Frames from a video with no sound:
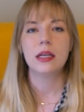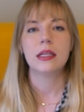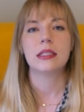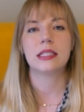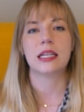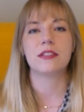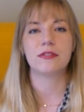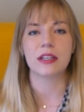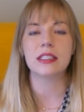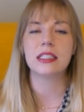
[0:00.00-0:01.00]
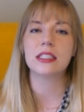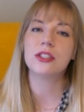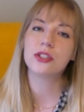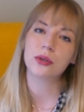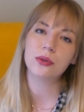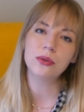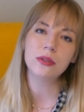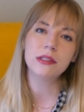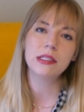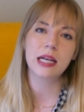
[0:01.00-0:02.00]
state-funded
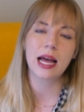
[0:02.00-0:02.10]
schools.